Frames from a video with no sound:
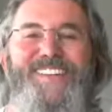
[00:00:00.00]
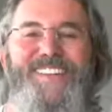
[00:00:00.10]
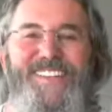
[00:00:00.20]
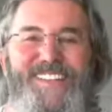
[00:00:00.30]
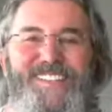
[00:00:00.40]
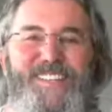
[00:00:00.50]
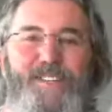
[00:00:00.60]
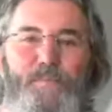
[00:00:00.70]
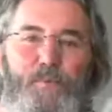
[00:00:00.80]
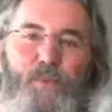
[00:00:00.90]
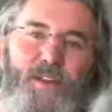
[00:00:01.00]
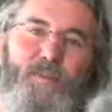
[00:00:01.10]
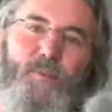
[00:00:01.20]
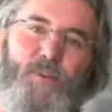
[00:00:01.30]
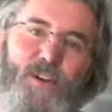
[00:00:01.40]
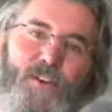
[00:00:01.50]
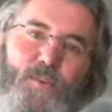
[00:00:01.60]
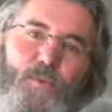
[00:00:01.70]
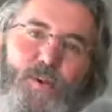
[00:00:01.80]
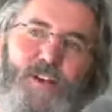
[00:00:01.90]
to get to the point
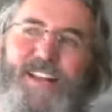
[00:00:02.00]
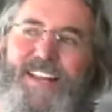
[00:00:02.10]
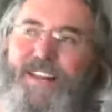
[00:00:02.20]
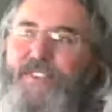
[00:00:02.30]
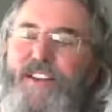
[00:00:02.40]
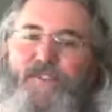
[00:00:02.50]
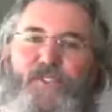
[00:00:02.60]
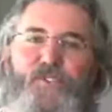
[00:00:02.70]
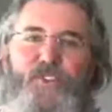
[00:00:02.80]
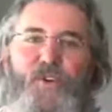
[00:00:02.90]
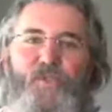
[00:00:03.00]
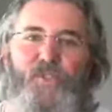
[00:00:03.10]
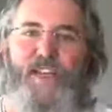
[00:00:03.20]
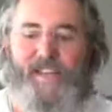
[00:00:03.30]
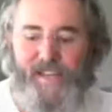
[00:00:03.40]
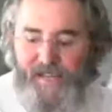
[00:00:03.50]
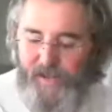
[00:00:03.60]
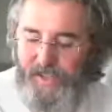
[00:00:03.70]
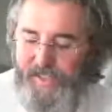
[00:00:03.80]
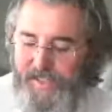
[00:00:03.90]
where even if you don't like it, you
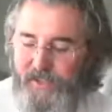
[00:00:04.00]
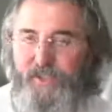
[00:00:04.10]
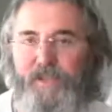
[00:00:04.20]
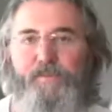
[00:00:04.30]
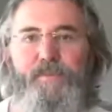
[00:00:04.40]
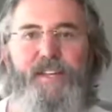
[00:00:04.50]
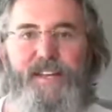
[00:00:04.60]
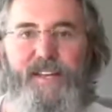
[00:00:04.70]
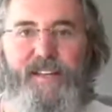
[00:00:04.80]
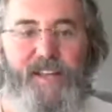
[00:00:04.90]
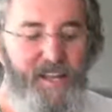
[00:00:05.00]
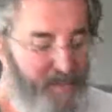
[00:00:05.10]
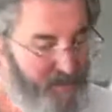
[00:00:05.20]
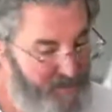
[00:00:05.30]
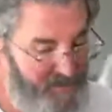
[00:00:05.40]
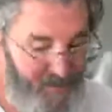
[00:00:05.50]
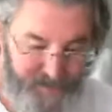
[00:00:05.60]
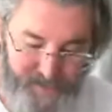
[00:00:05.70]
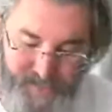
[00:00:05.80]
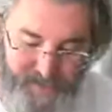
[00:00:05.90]
can still complete it. You still
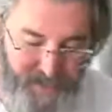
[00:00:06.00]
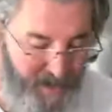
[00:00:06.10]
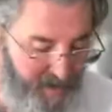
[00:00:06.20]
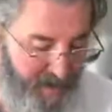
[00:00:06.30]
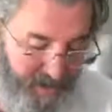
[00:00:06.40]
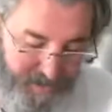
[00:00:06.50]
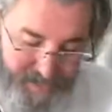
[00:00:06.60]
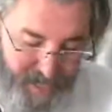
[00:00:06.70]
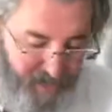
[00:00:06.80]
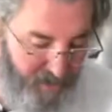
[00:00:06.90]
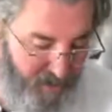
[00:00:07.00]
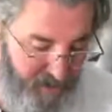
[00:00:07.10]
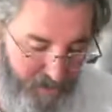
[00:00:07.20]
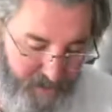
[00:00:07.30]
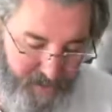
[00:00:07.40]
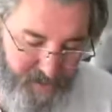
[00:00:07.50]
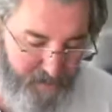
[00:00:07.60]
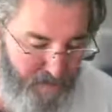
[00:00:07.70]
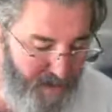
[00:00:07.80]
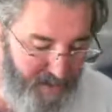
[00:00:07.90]
sit there, take a look at what this
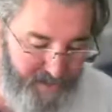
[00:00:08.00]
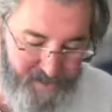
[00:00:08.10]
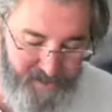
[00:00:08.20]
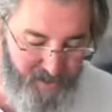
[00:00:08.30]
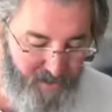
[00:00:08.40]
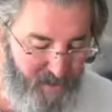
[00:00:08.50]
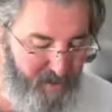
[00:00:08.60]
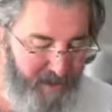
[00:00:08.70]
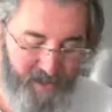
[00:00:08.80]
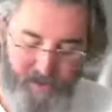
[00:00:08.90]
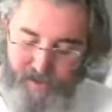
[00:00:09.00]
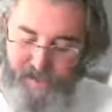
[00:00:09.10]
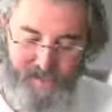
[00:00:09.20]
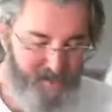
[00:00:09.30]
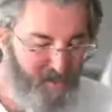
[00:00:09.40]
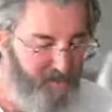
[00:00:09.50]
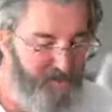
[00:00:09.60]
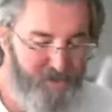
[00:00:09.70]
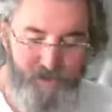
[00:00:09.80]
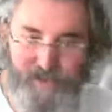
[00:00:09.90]
product is going to look like, or this
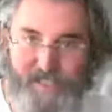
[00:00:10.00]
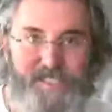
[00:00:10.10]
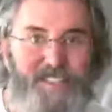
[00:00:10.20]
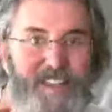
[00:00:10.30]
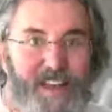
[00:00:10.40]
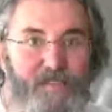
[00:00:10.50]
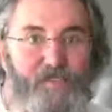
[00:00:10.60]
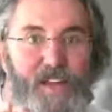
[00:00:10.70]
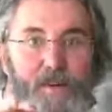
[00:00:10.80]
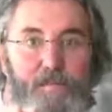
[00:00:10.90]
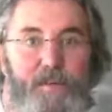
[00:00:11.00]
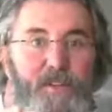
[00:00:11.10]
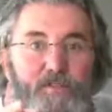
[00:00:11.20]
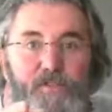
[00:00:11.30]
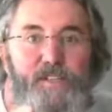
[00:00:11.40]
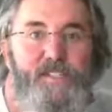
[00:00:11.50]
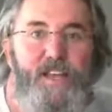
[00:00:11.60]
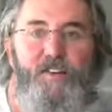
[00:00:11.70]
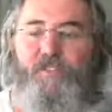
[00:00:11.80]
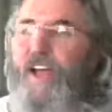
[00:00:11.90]
service, or this life that you're building for
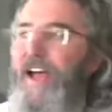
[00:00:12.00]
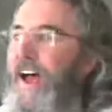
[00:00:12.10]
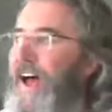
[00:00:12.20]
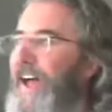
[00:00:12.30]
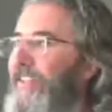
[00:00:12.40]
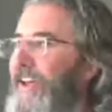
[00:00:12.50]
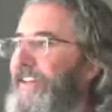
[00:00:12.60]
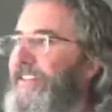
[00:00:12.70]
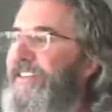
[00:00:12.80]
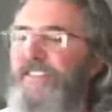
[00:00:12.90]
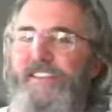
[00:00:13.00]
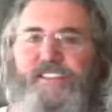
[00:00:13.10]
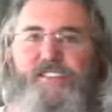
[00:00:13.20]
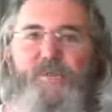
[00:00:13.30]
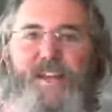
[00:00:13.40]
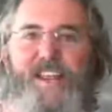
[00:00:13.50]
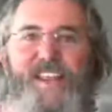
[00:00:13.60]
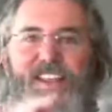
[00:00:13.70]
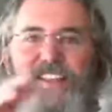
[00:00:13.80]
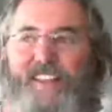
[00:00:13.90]
yourself. I like to do it
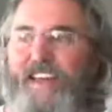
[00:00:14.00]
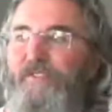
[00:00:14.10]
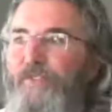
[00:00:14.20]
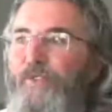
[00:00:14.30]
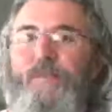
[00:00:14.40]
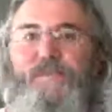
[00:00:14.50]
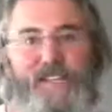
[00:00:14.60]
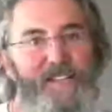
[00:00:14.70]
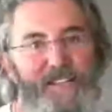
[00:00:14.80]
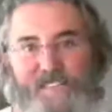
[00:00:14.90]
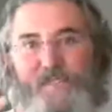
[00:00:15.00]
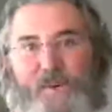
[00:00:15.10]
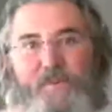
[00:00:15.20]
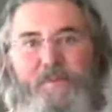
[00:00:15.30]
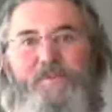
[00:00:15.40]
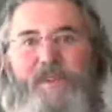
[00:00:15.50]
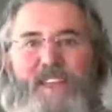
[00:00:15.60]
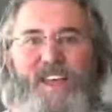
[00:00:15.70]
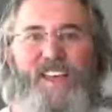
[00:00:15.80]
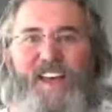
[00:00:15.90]
in life forms, and this is what I mean by
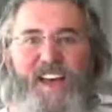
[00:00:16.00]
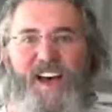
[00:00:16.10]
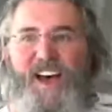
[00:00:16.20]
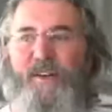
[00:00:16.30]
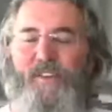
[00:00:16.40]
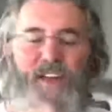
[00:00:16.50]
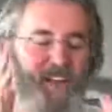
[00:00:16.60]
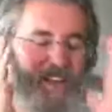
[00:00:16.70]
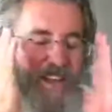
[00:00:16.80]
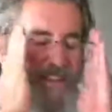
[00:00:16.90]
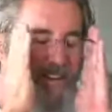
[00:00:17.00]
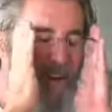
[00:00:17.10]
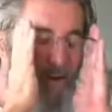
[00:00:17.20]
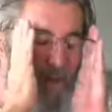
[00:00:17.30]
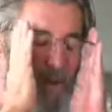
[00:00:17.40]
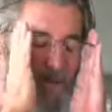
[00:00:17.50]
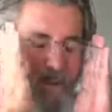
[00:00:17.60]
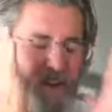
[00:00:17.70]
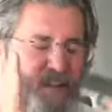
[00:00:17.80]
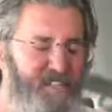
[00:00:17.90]
that. At one
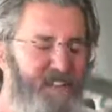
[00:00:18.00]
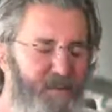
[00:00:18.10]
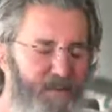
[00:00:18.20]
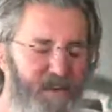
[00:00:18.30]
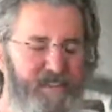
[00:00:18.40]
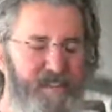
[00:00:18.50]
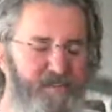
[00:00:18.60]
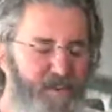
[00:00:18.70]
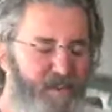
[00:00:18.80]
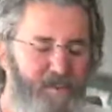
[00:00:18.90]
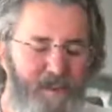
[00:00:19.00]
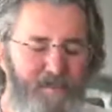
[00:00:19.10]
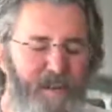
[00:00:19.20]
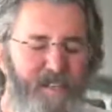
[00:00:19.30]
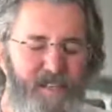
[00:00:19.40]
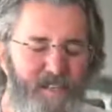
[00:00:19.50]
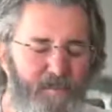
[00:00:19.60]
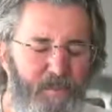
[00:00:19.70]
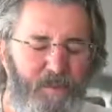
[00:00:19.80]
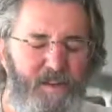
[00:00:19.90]
point, I said I wanted to have Rythmia and make it the
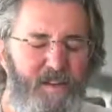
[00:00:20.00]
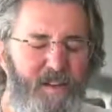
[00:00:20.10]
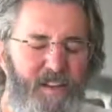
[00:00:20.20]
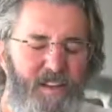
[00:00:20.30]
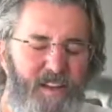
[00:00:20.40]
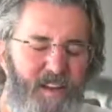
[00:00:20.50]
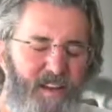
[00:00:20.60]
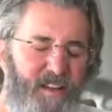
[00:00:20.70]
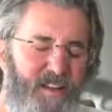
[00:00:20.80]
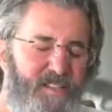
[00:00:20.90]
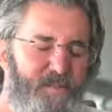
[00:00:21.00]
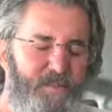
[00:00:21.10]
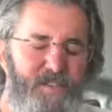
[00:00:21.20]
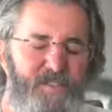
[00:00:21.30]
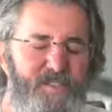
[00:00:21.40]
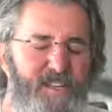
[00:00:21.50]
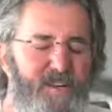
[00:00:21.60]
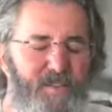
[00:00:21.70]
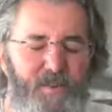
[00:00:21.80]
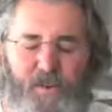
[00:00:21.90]
#1 spiritual
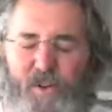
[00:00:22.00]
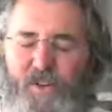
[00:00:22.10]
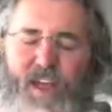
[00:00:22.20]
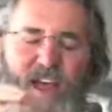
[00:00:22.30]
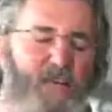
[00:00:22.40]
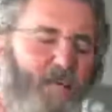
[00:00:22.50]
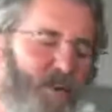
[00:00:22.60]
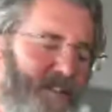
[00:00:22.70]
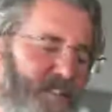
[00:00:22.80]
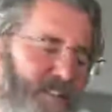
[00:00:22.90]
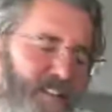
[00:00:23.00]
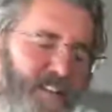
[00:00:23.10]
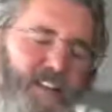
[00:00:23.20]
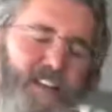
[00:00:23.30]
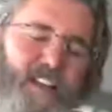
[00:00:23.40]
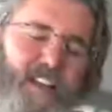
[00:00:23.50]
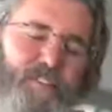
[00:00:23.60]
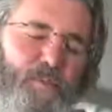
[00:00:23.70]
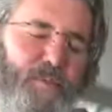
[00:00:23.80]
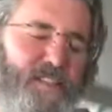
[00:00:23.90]
center in the world. I want to have
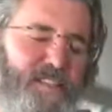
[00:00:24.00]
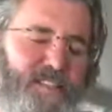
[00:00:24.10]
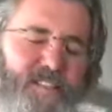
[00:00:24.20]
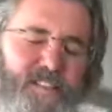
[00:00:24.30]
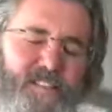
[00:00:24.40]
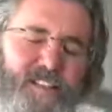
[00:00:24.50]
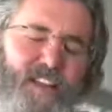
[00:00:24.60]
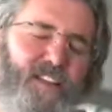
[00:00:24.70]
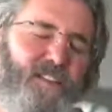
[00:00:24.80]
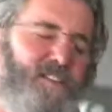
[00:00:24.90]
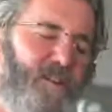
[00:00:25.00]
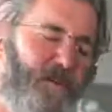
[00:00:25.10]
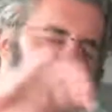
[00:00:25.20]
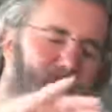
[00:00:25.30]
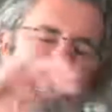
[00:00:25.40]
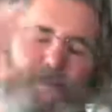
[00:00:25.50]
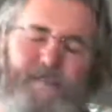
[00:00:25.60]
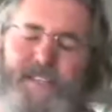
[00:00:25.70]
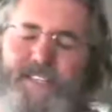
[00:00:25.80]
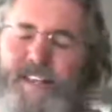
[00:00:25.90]
a place in Turks and Caicos. I want to split
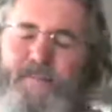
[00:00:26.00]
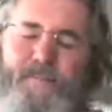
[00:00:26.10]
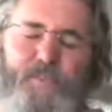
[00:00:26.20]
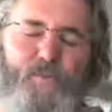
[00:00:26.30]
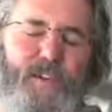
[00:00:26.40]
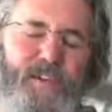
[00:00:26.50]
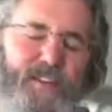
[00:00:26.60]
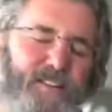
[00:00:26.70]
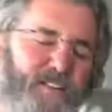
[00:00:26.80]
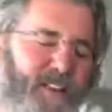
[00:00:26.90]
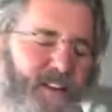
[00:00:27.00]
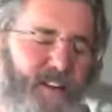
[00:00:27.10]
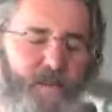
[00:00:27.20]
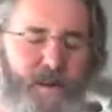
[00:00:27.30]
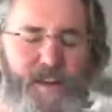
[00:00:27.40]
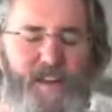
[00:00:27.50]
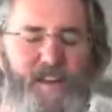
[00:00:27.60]
my time between here and there, and I want